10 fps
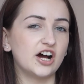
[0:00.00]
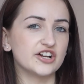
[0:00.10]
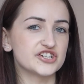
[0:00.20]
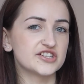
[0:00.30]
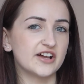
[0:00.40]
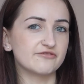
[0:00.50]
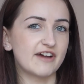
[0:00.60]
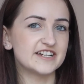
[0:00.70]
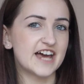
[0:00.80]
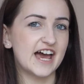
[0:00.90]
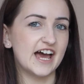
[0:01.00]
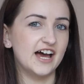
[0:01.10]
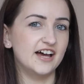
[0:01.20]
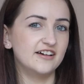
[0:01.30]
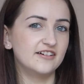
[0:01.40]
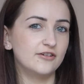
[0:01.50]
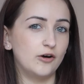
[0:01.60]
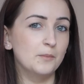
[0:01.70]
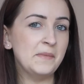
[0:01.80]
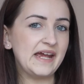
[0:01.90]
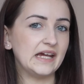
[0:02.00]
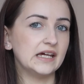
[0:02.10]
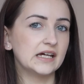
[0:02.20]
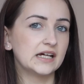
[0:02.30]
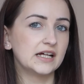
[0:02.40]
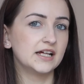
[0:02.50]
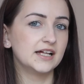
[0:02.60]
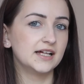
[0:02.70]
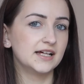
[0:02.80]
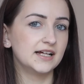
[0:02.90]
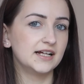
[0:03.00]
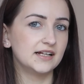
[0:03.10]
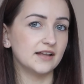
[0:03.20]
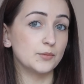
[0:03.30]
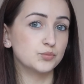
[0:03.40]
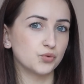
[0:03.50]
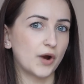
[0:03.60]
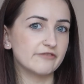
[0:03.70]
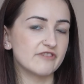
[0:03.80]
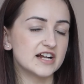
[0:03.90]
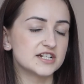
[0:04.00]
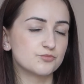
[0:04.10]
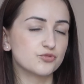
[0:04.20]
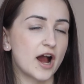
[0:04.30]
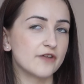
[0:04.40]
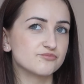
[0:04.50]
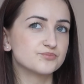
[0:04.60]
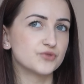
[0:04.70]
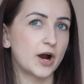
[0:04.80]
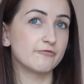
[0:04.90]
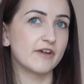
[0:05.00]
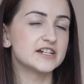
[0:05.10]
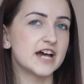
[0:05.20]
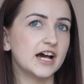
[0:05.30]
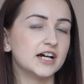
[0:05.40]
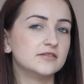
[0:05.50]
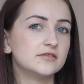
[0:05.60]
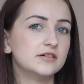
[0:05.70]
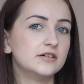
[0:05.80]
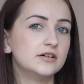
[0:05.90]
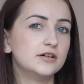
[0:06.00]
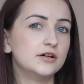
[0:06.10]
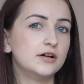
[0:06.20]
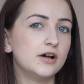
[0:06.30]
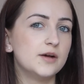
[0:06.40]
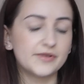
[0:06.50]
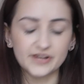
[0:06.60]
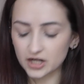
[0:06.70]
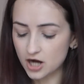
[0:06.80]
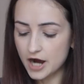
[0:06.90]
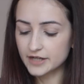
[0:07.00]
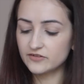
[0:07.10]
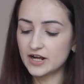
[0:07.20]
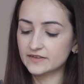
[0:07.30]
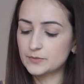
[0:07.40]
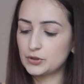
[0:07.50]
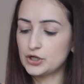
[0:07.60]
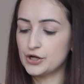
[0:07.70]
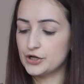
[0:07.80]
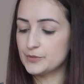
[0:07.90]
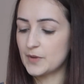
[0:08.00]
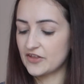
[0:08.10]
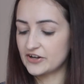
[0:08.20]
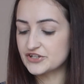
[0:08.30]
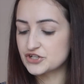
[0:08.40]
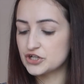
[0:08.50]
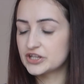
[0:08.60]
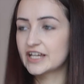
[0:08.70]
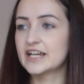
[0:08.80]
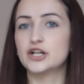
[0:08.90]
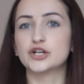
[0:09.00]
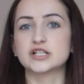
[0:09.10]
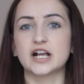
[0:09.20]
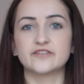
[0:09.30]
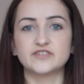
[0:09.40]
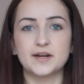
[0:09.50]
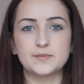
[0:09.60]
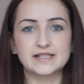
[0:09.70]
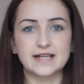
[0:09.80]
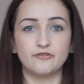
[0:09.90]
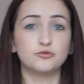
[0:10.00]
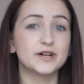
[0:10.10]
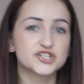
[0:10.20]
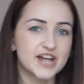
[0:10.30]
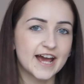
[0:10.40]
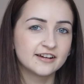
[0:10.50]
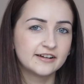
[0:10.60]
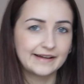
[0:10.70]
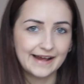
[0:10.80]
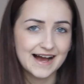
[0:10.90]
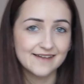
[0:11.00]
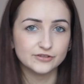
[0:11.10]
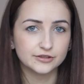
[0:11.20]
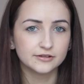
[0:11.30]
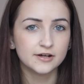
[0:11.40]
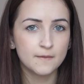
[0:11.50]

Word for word: I just like red hair on me. Like bright red hair. But then I kind of like the blue, but then I do think it looks like I've done it myself, which technically I haven't.